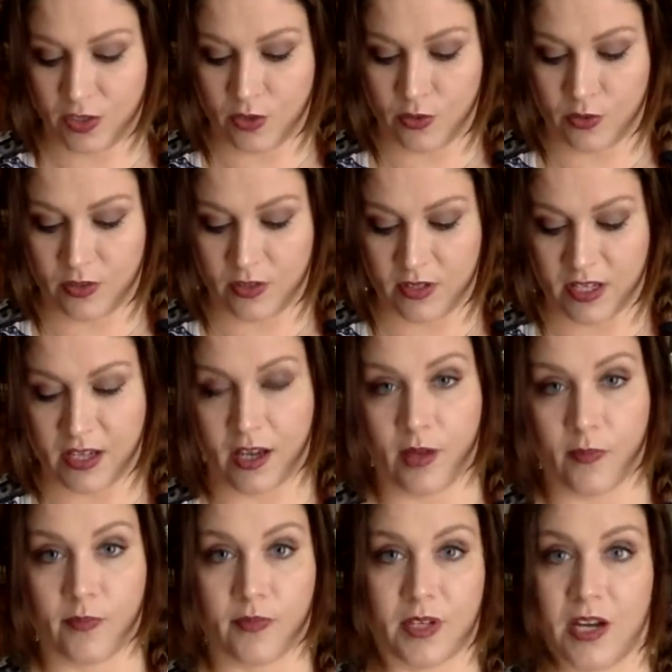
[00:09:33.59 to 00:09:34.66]
to the
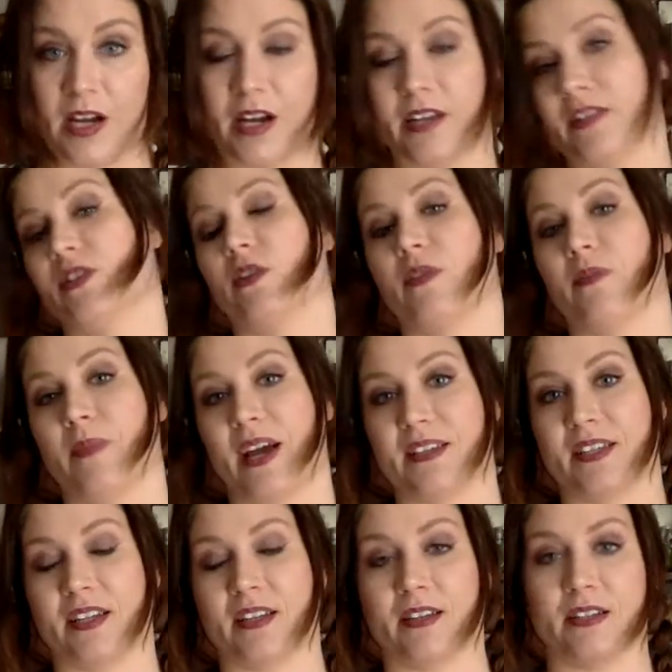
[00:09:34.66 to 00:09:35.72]
god, so the
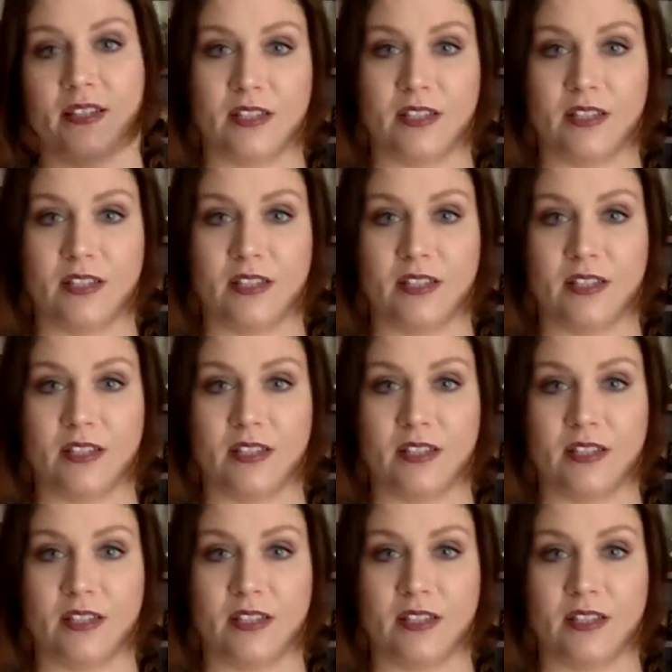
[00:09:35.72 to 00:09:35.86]
masculine.